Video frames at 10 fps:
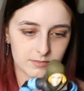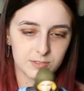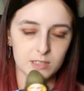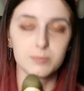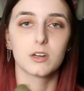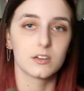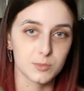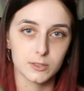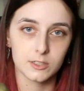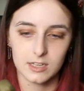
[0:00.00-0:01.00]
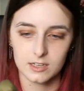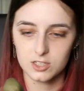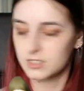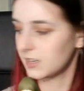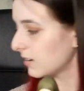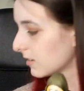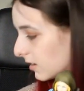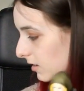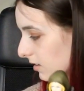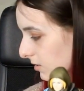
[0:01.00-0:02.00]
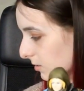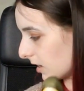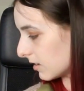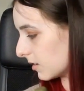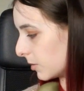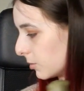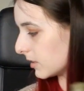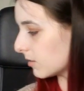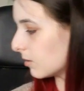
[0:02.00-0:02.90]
Didn't put on his bonus head just yet. I'm gonna do that in a moment.